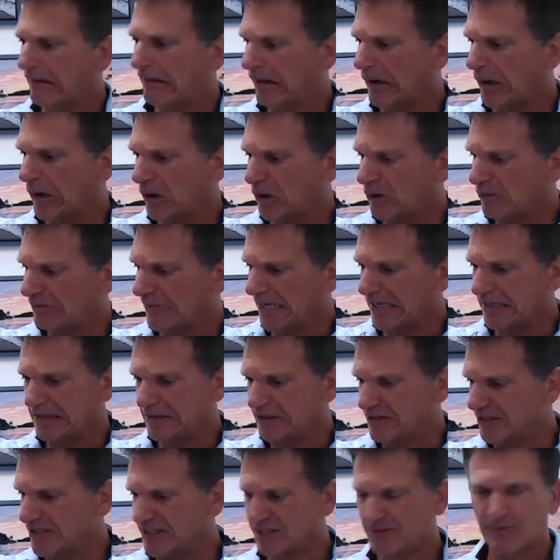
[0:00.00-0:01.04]
oh my
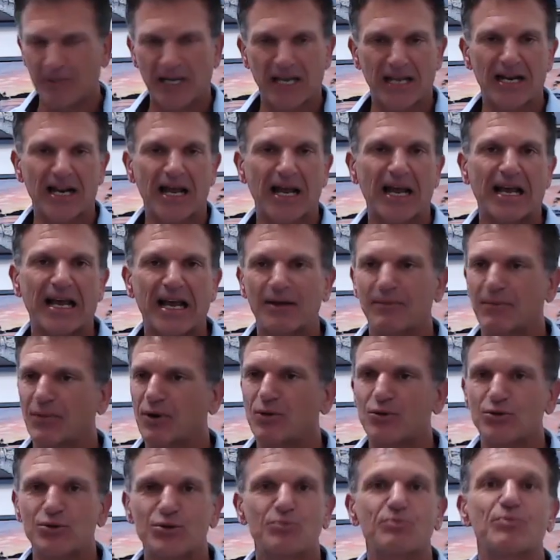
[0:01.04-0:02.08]
goodness, man, I got
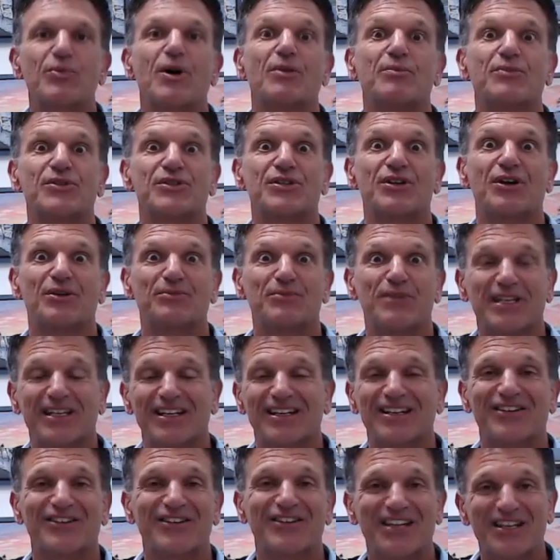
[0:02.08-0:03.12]
goosebumps on me. You
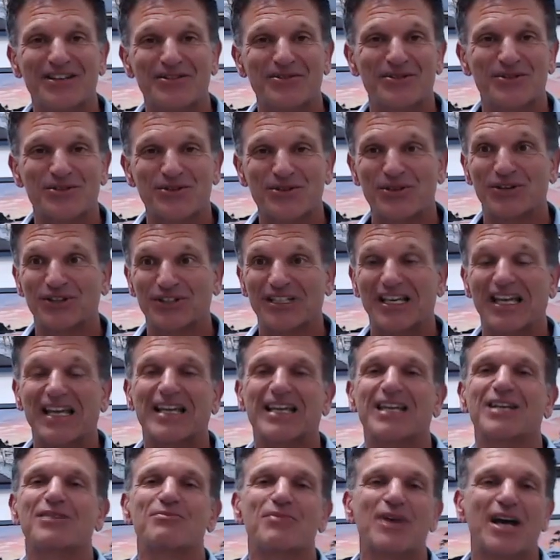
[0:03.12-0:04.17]
know, he was all
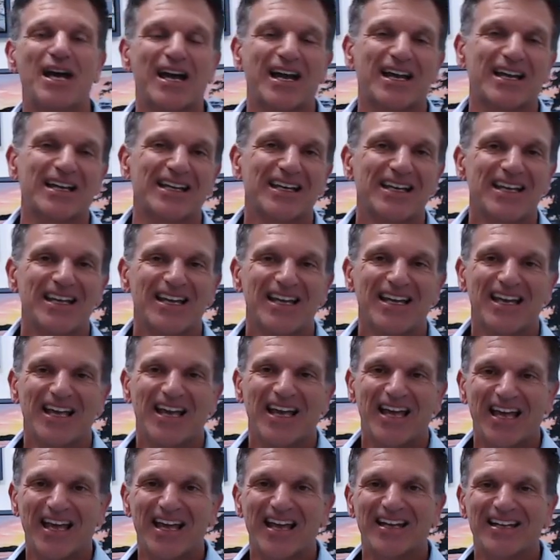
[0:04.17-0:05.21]
taken back.
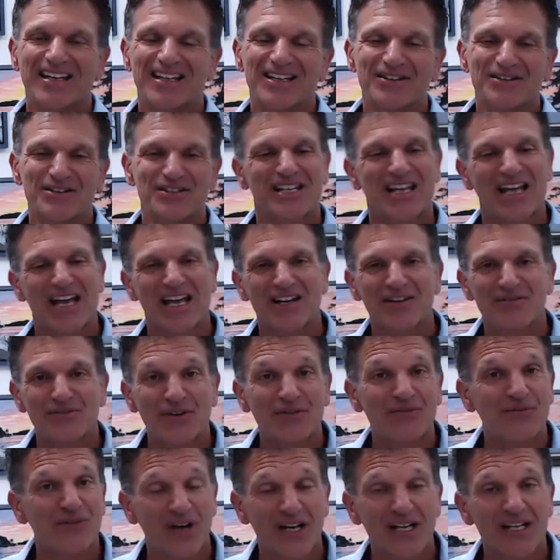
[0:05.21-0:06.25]
And it was kind of a
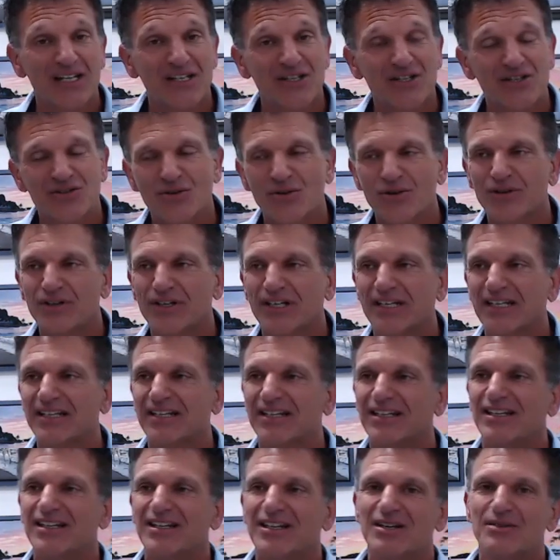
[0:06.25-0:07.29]
funny story,
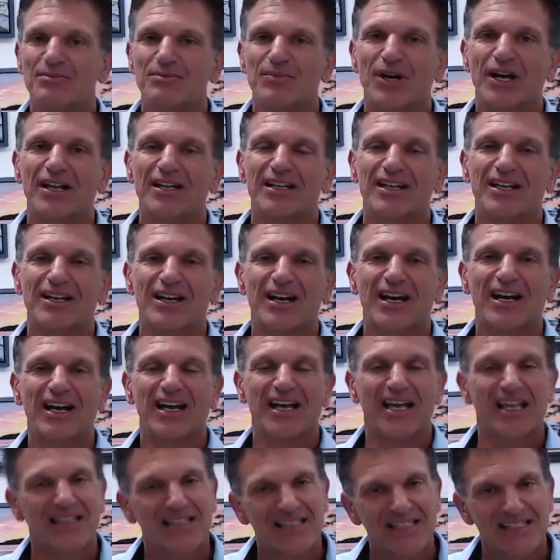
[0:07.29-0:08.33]
but
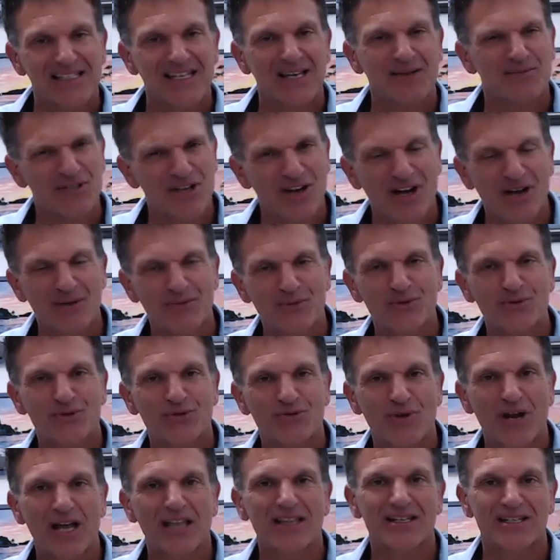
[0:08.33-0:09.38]
at the same time, it was
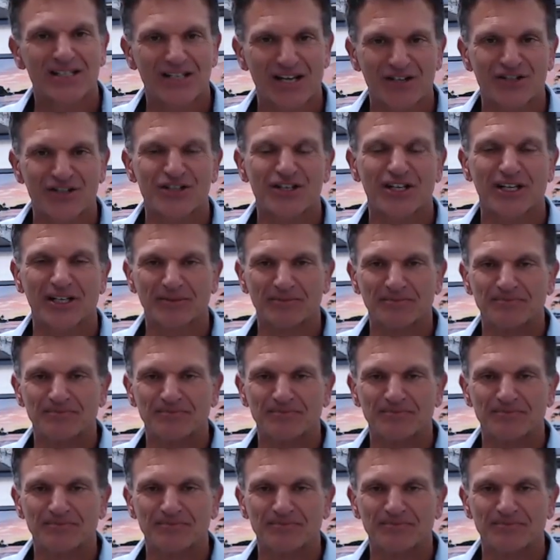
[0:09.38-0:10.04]
rather touching.